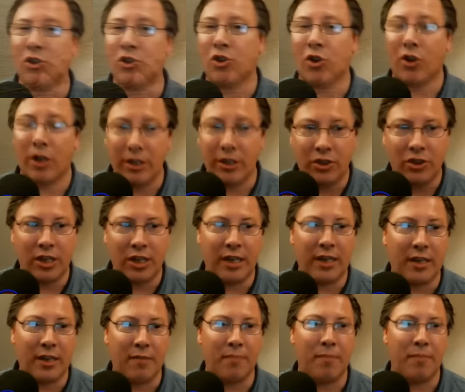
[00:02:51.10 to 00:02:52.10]
started
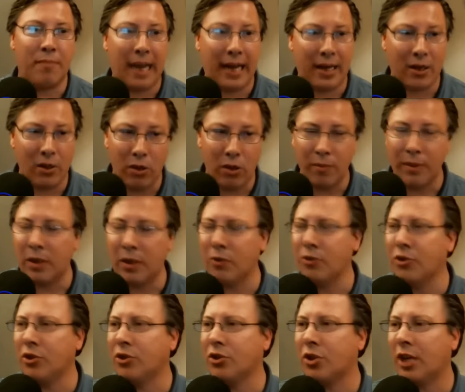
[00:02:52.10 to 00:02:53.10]
sending them back. Lo and
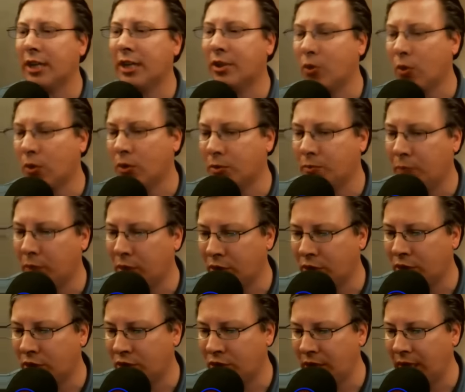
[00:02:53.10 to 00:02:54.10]
behold, just like George
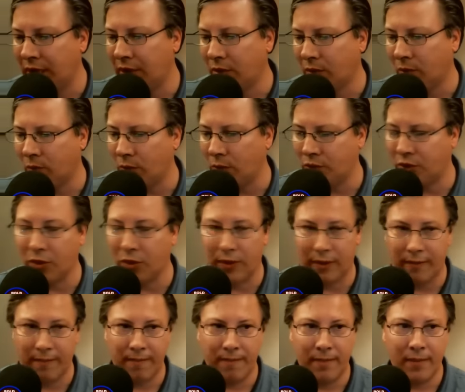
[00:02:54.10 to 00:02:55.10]
Bush Sr. was doing.